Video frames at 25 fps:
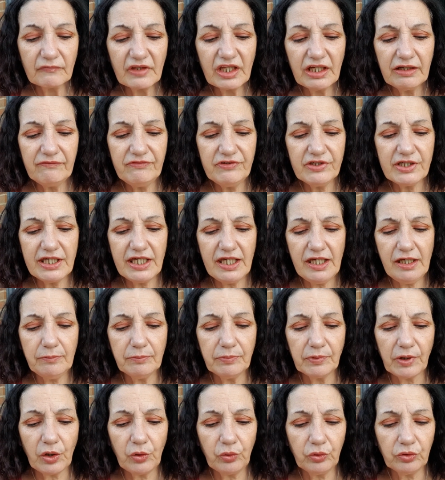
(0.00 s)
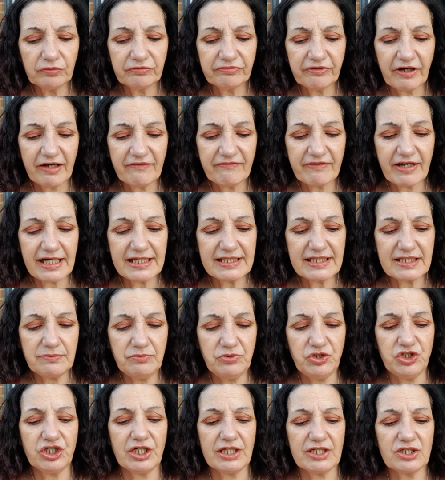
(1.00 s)
If you keep all 5
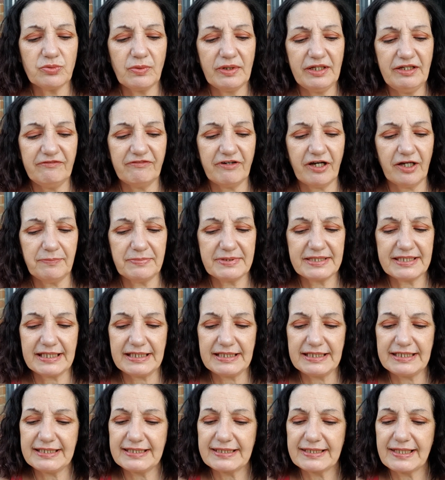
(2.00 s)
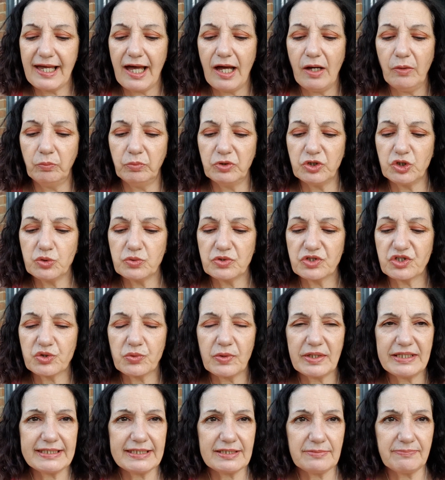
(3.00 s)
items, you get 25% discount, which was
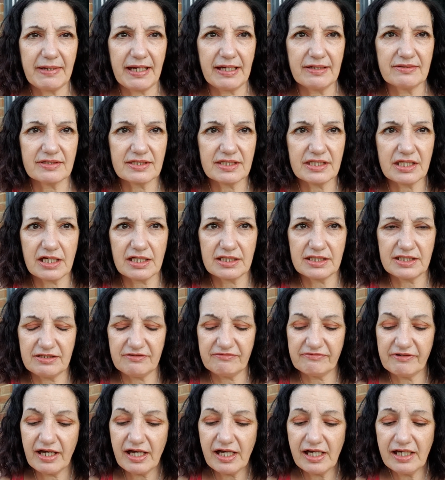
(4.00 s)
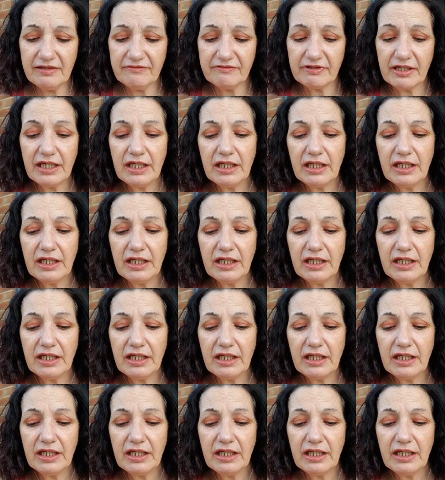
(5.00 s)
£20.35.